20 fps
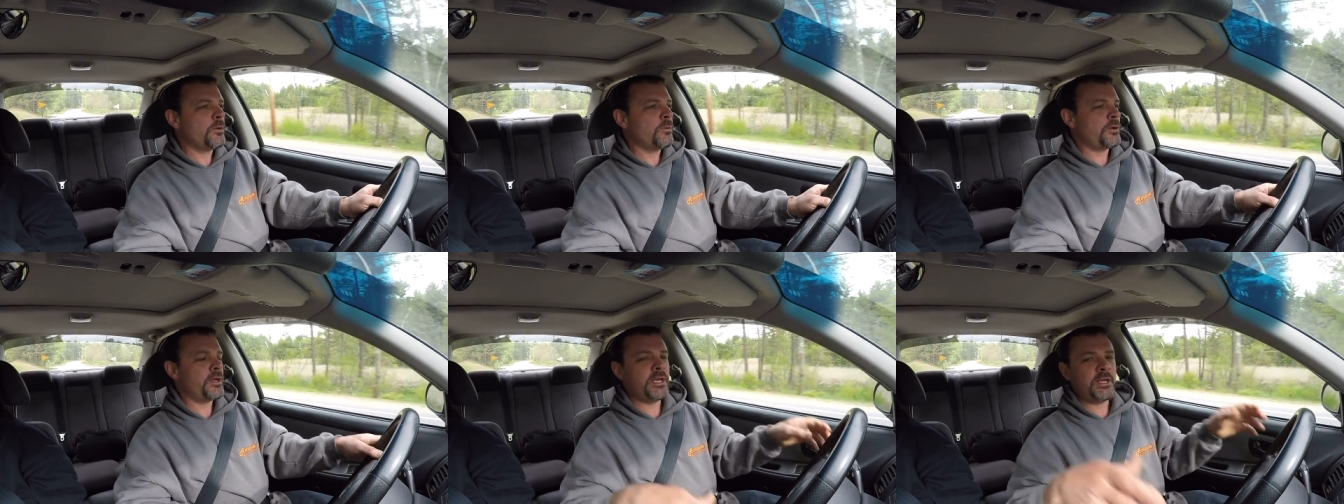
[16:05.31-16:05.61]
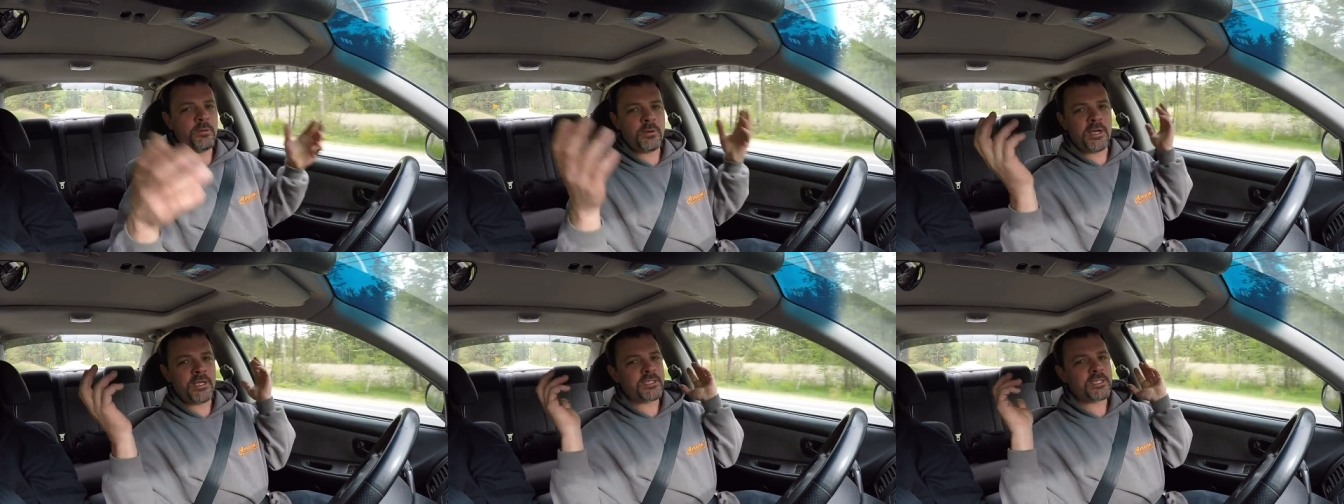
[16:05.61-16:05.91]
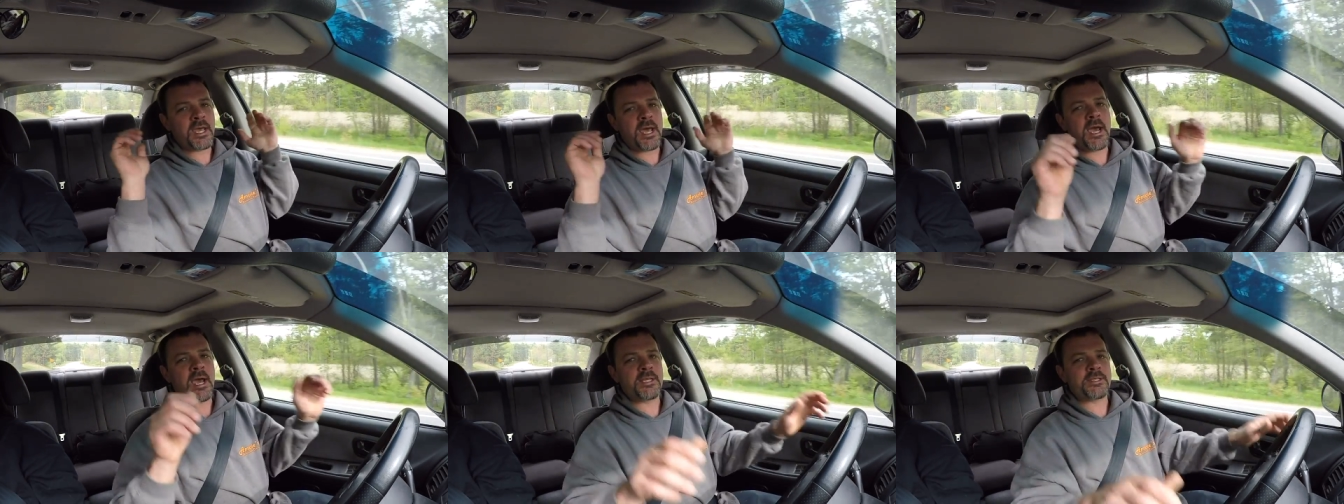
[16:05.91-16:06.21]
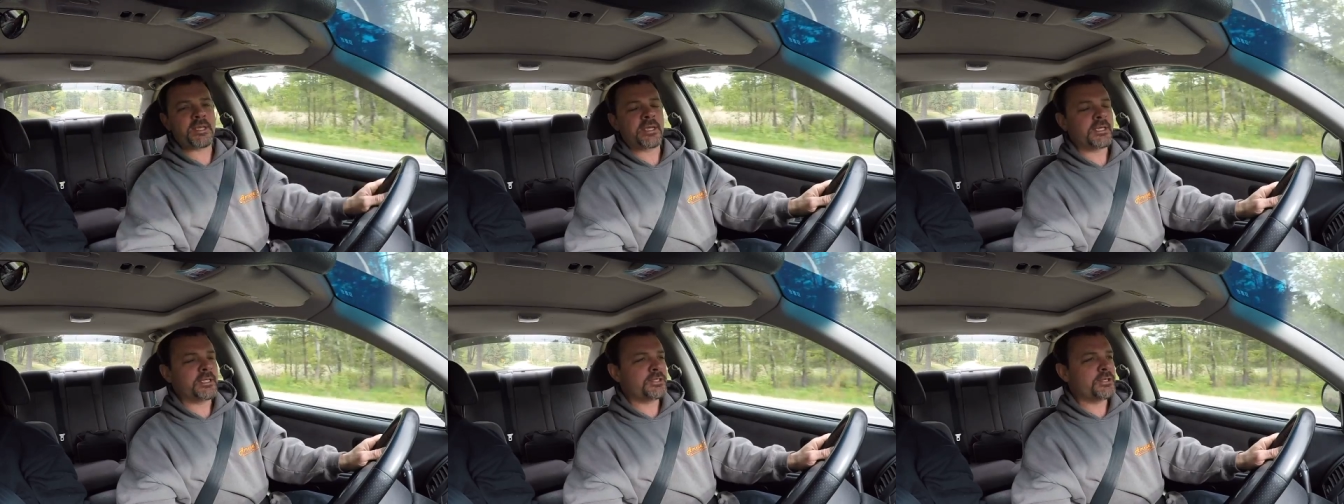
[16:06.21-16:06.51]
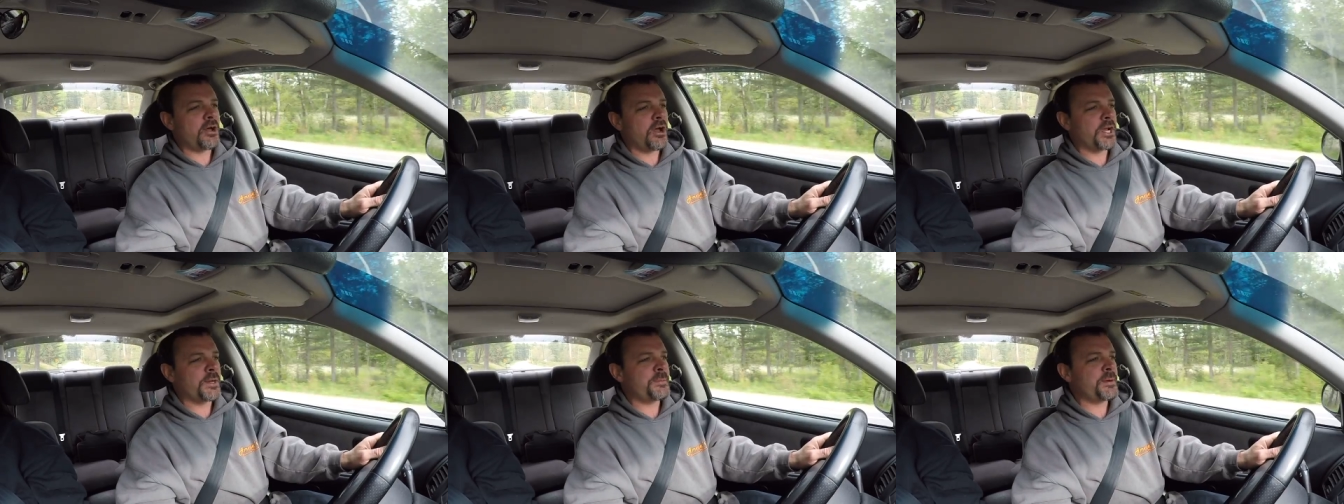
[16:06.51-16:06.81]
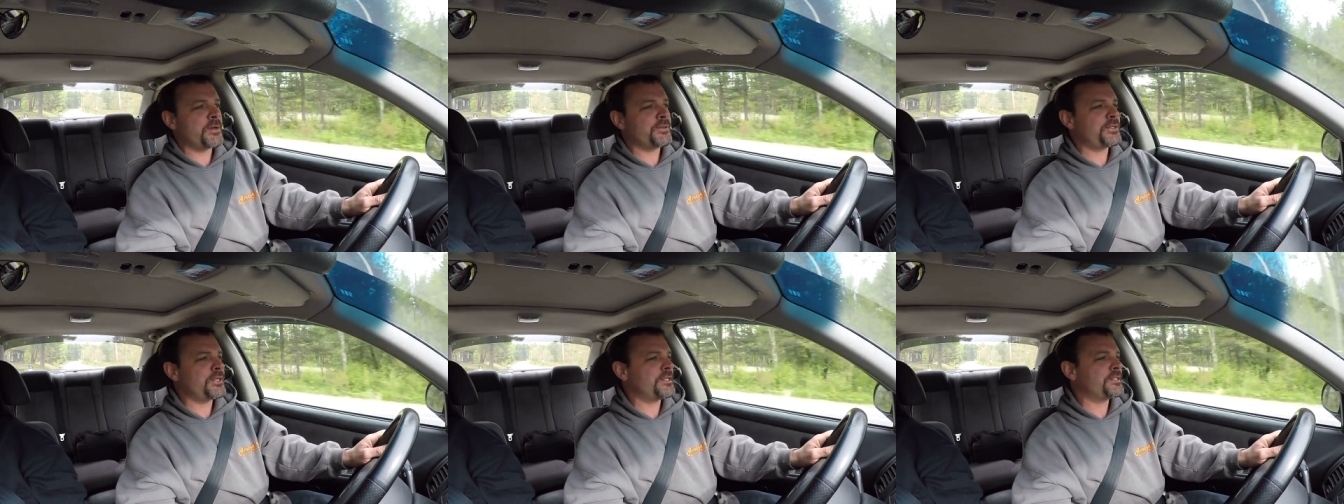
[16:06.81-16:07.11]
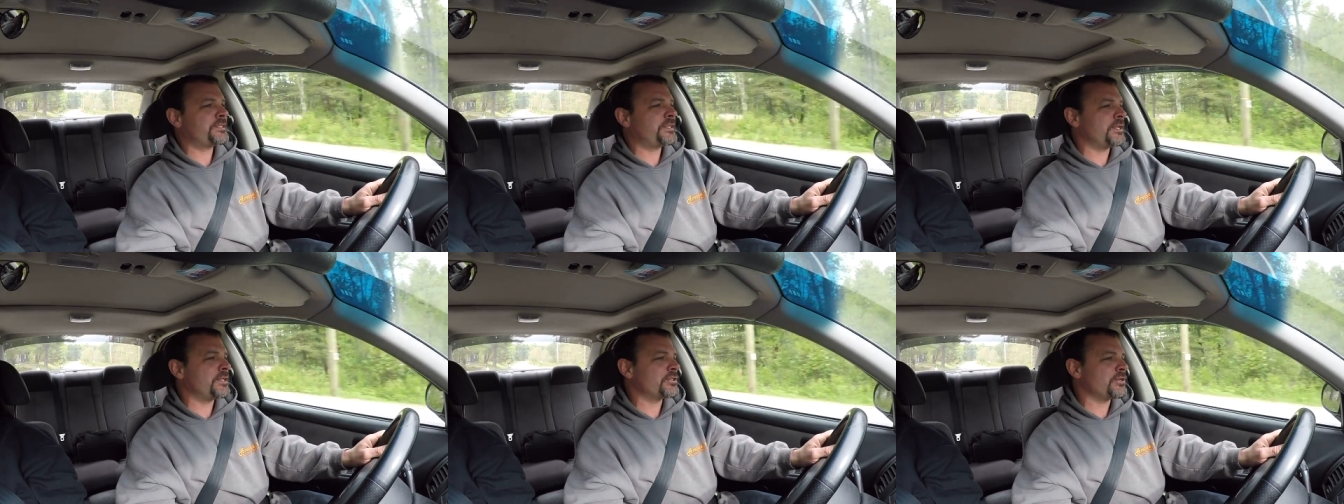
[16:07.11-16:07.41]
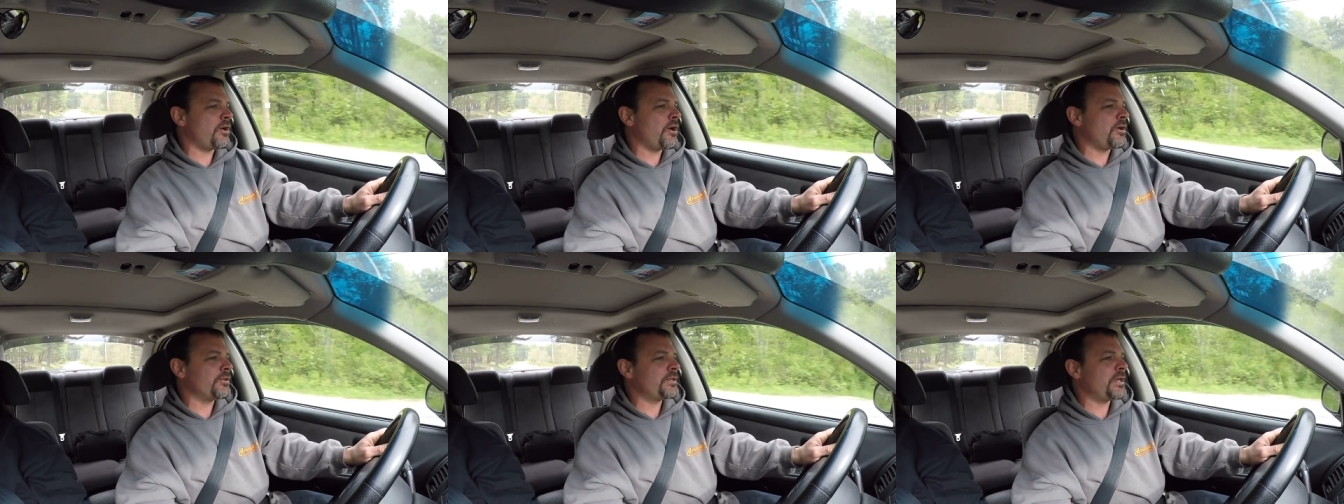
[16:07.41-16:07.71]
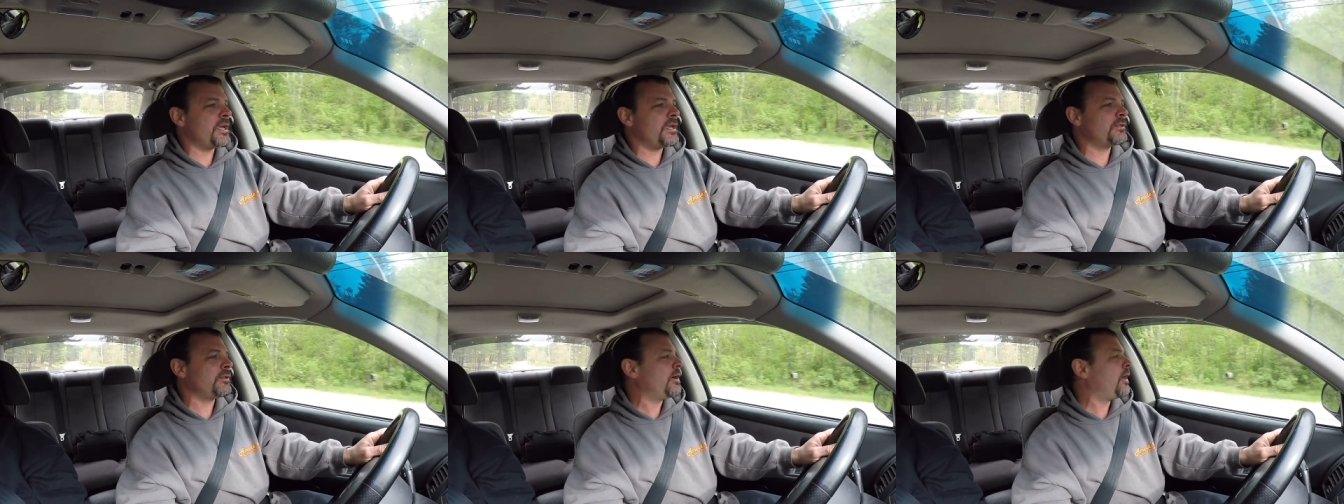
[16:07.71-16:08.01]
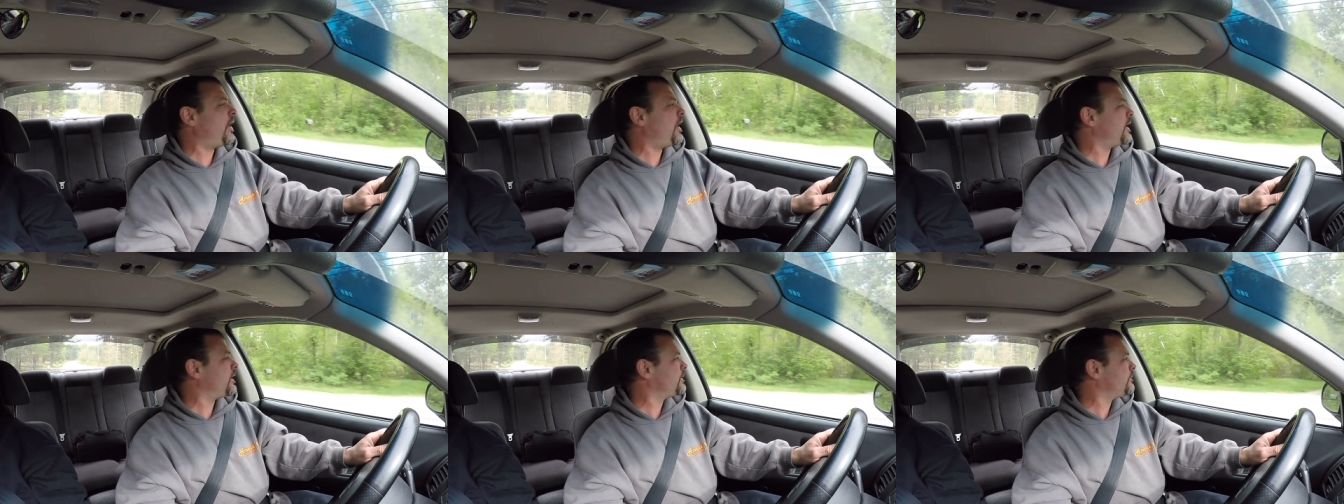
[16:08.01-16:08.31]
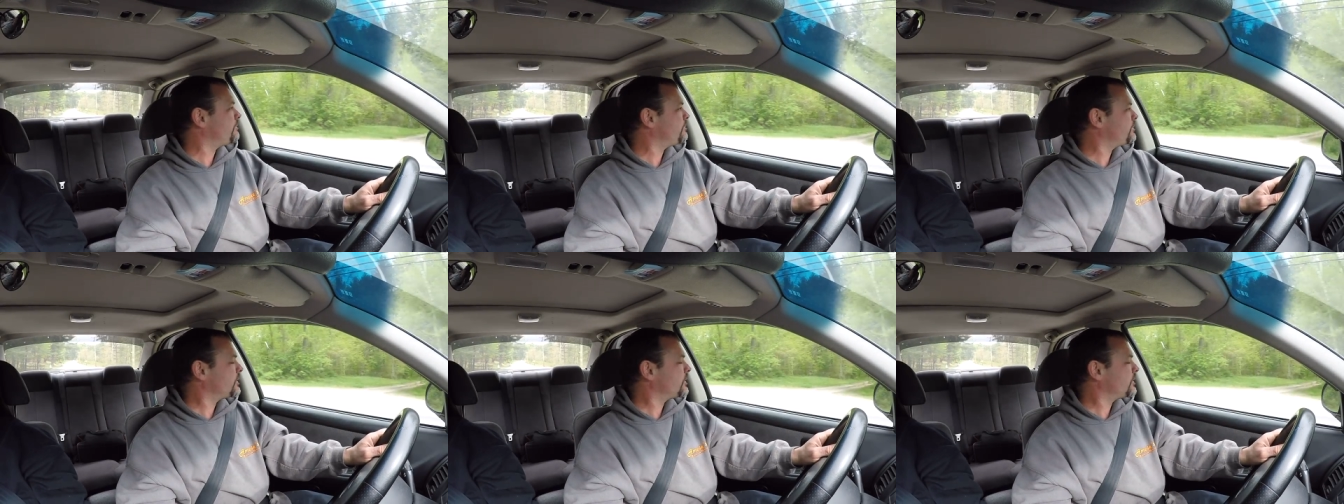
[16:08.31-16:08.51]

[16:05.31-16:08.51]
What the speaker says: Well, anyways, guys, I could talk about these things all day long.